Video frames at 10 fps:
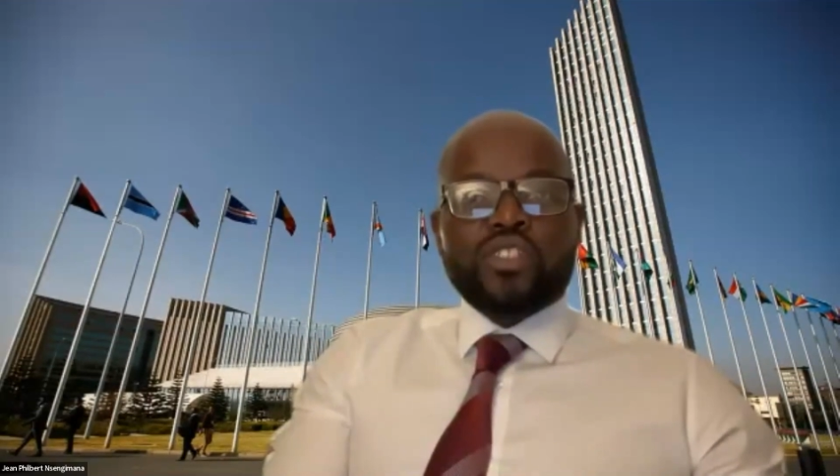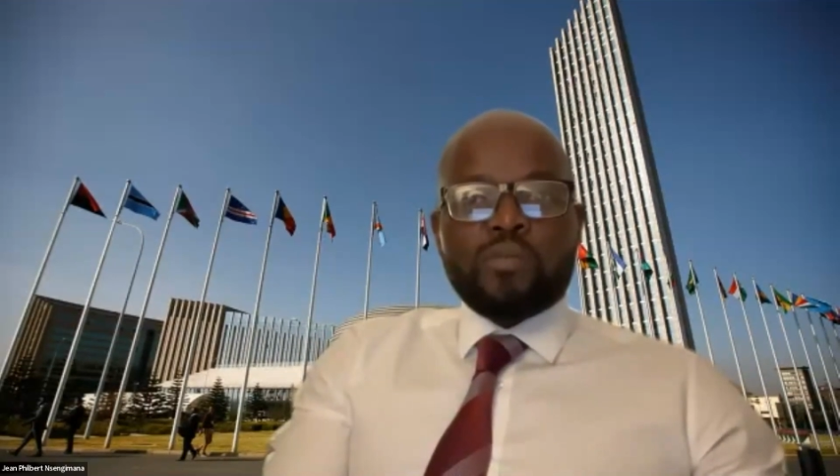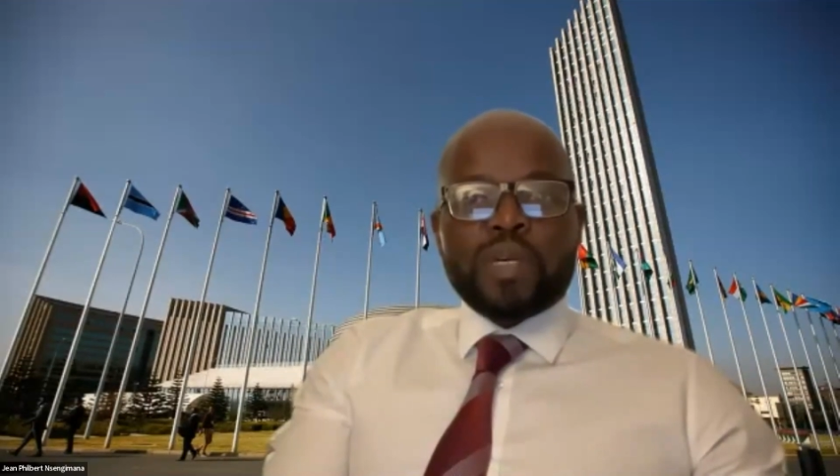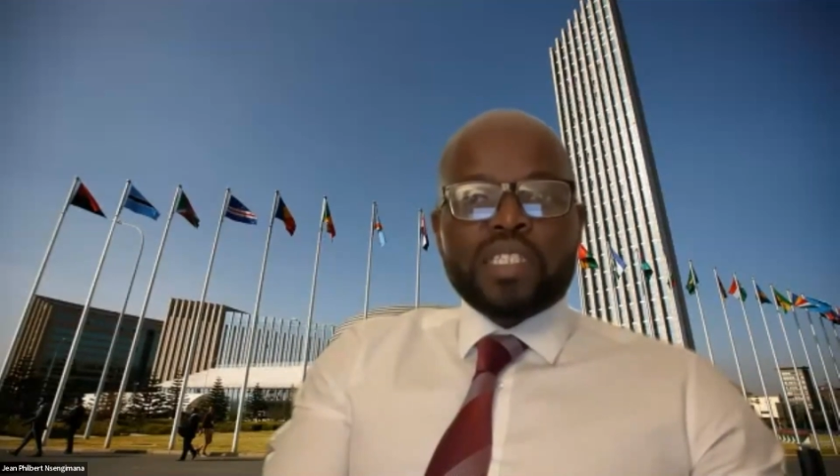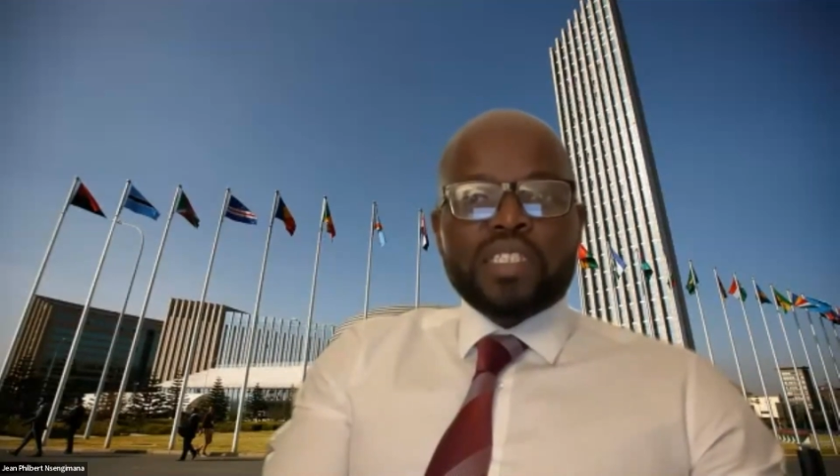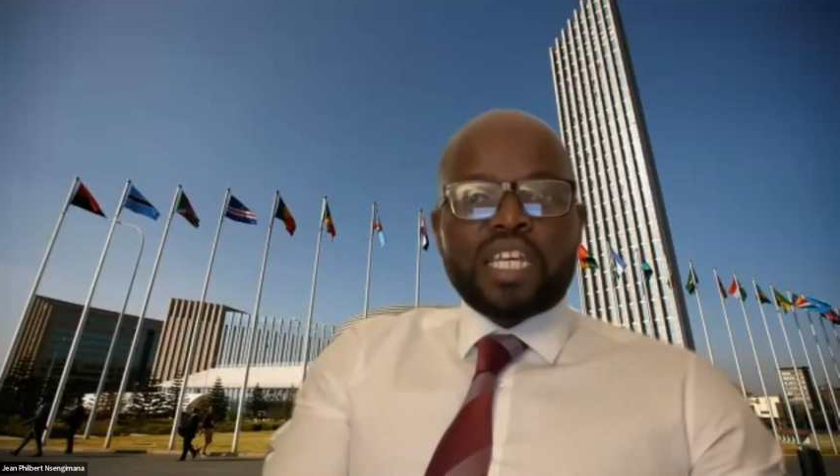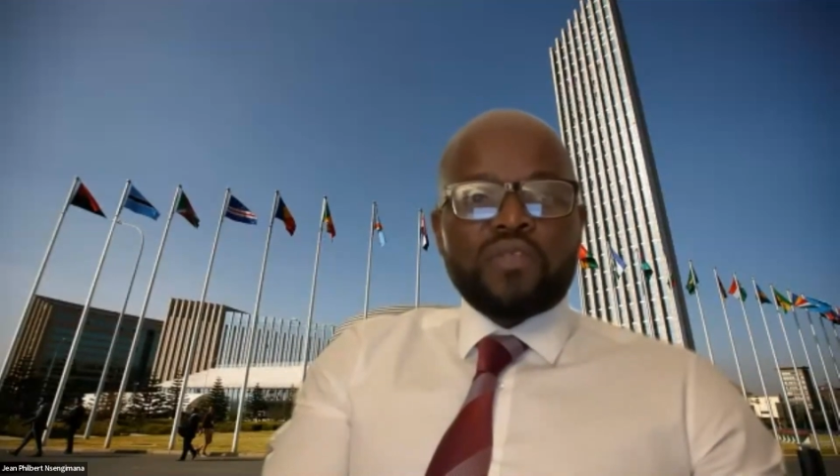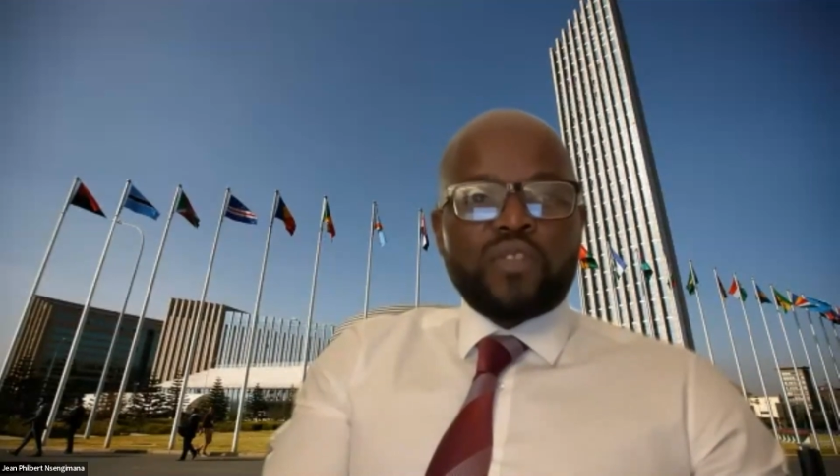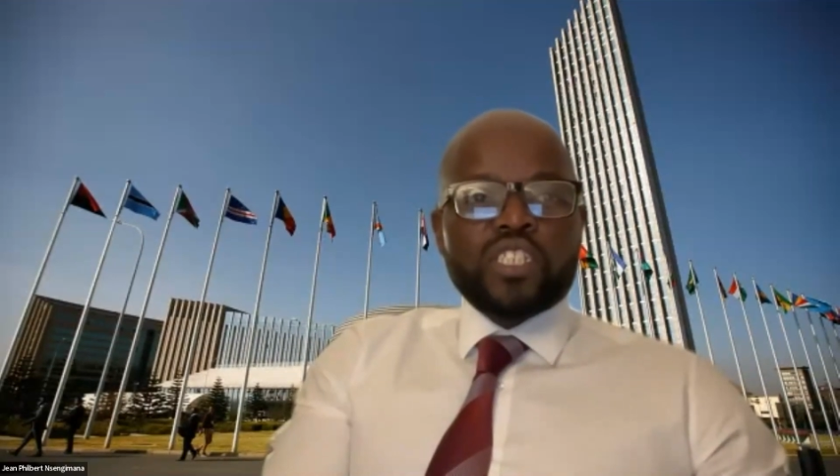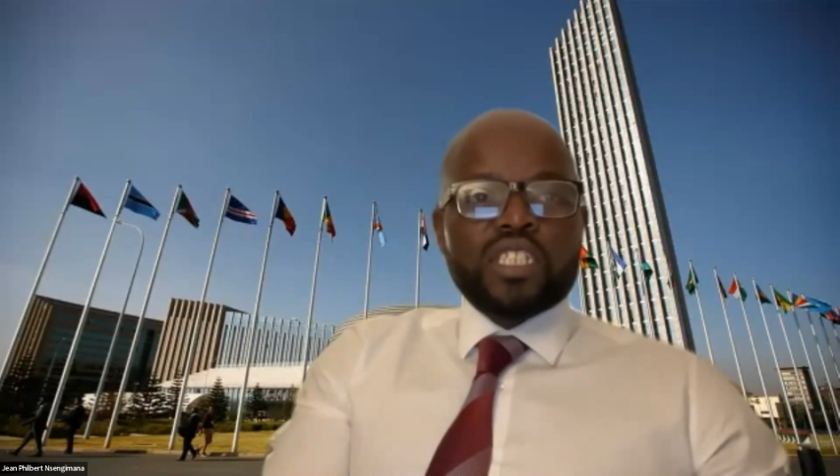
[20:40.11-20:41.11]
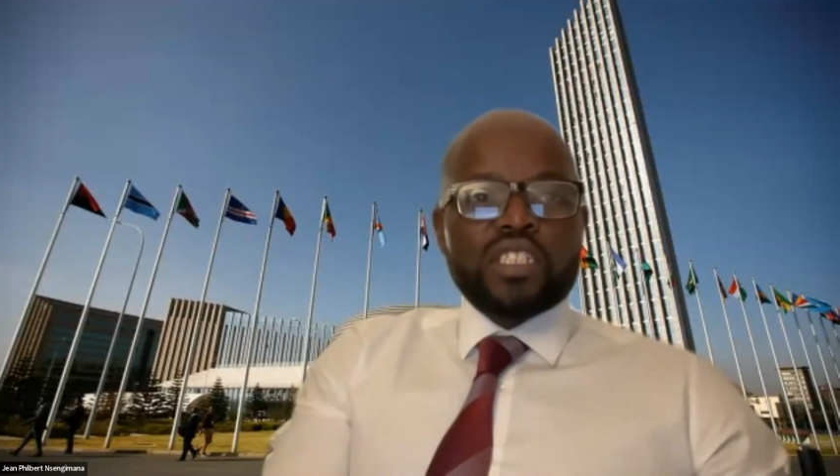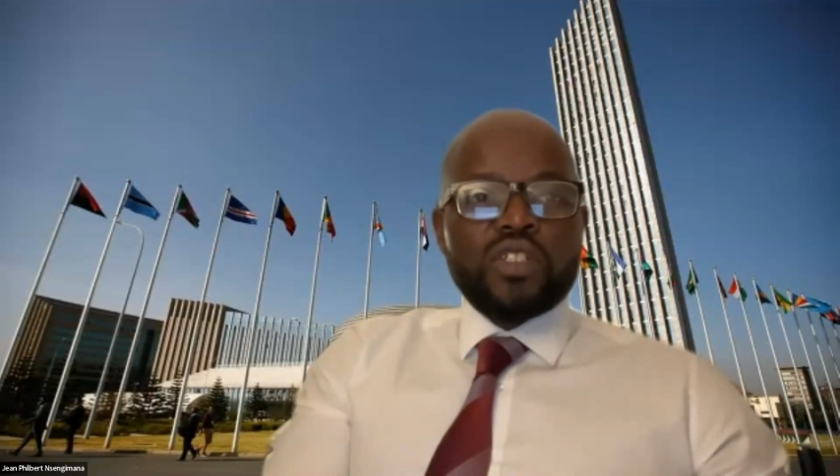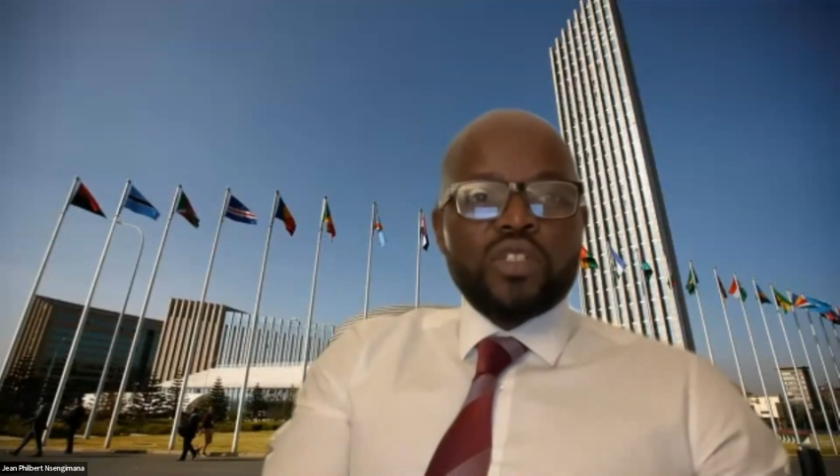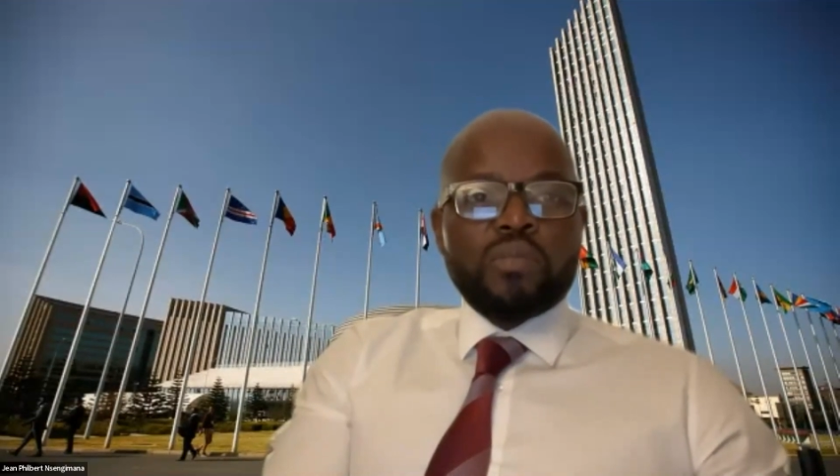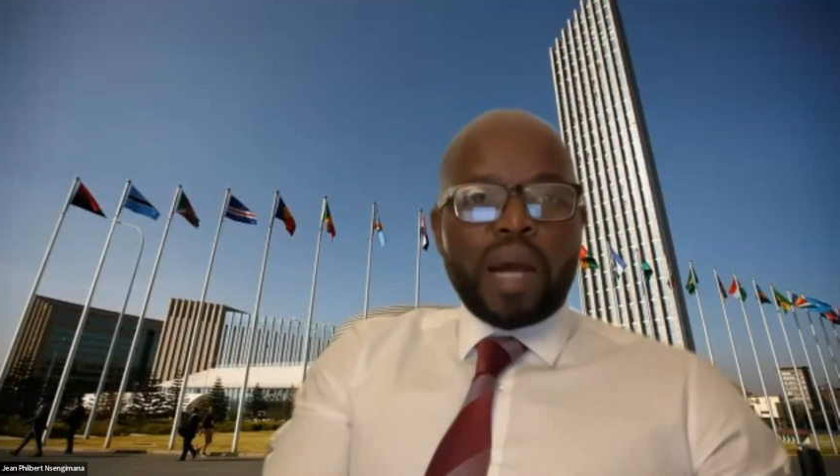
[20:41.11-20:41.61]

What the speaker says: topics and forging new